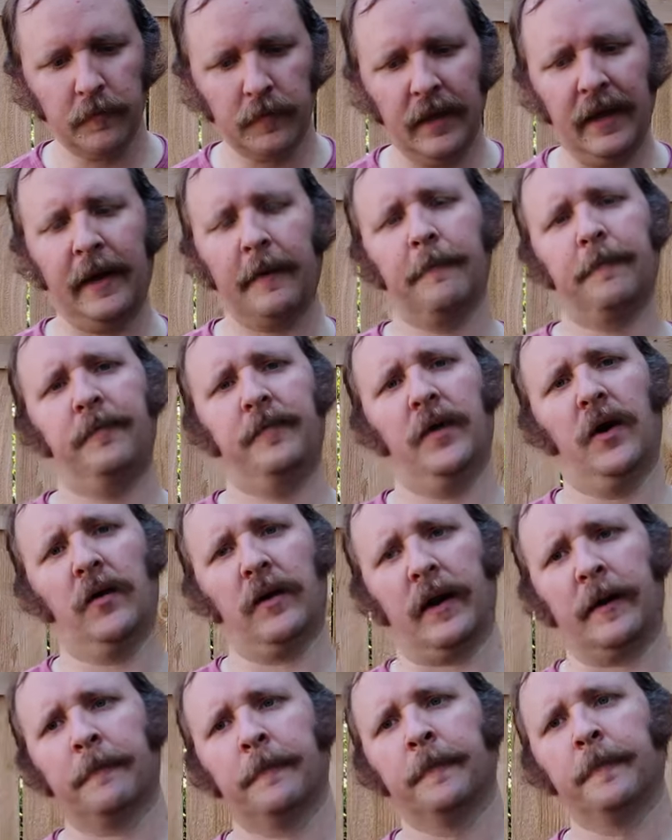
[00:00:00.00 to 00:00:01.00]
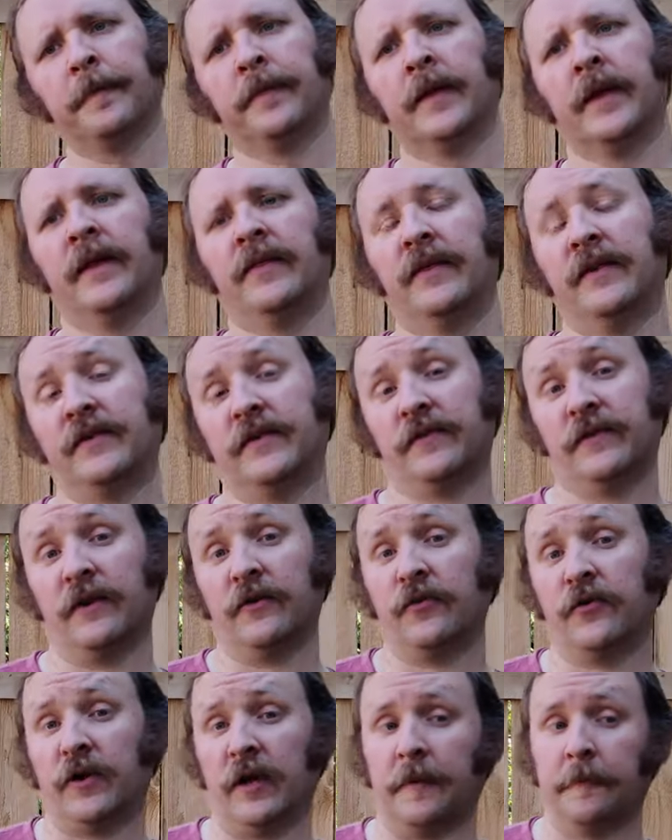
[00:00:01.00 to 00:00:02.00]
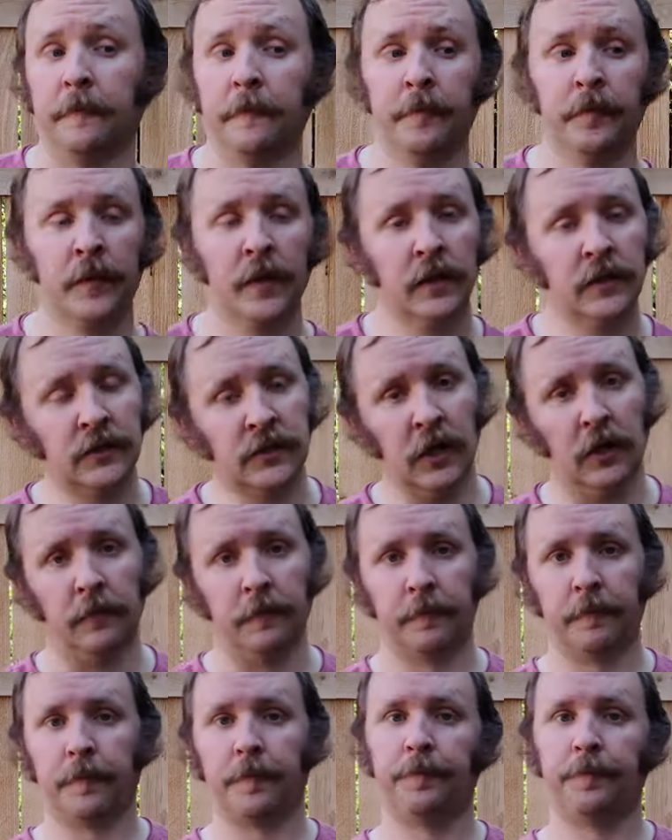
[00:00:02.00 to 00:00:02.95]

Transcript: Yeah, okay. This is interesting. So,